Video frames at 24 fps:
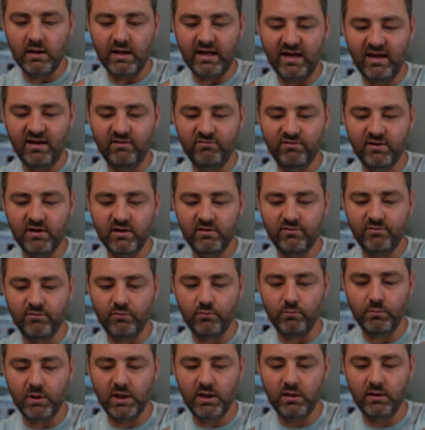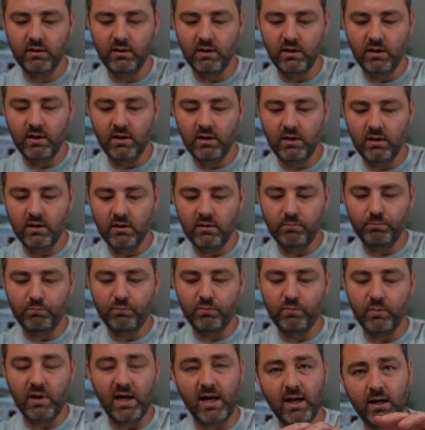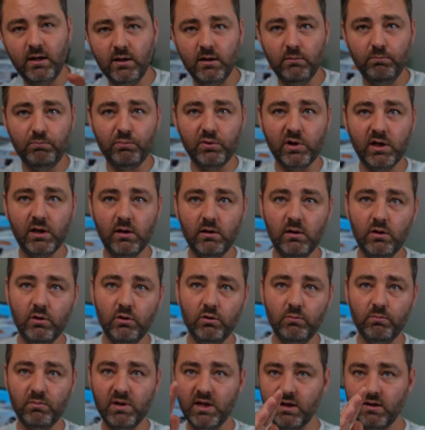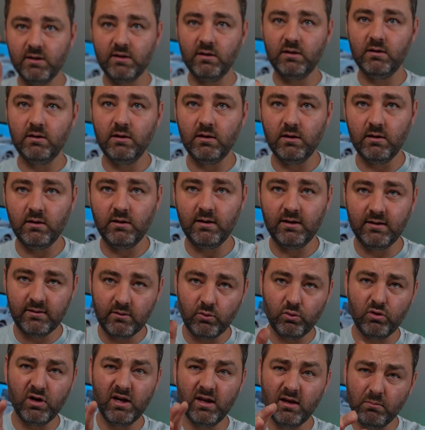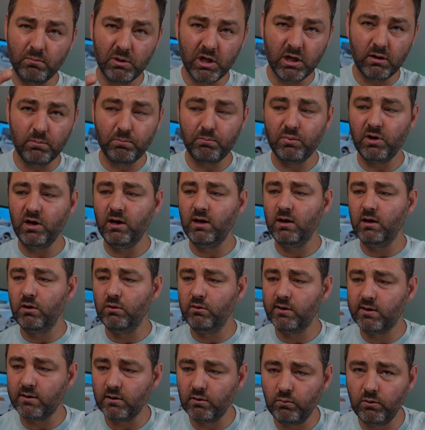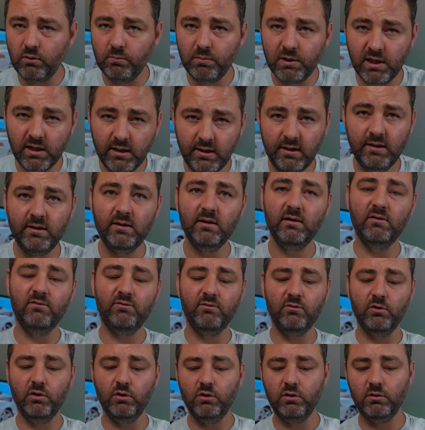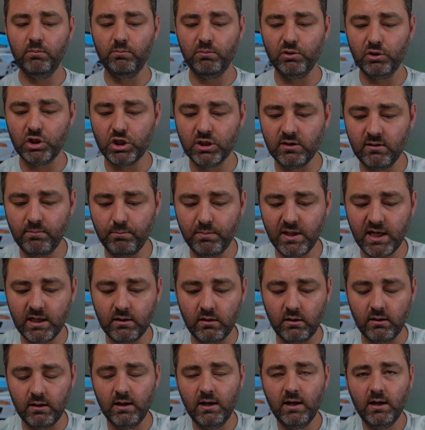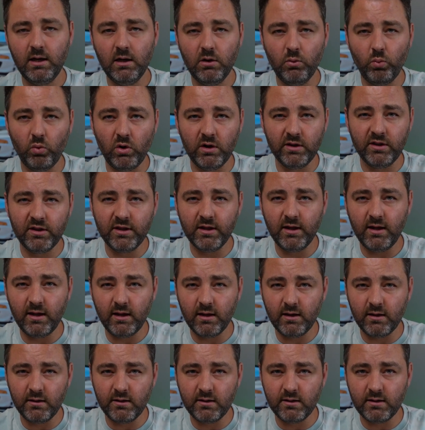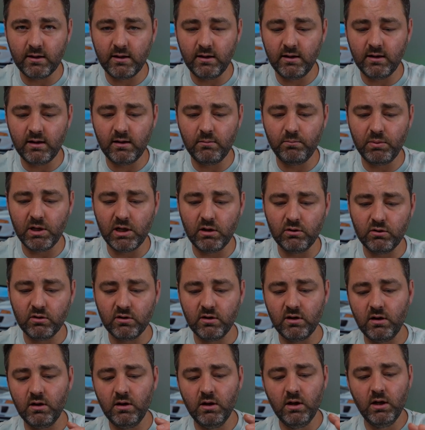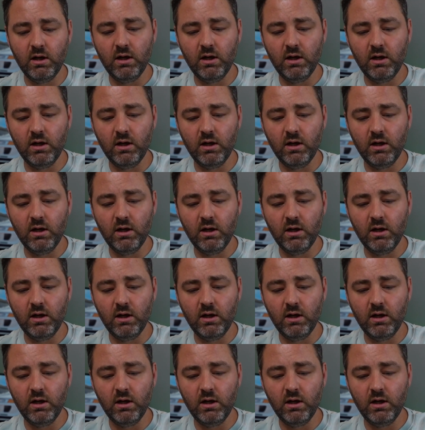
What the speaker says: heavier for me. Adding preload makes it, there's already a bit of preload, so it would be easier for you to push the pedal. One thing I can say about the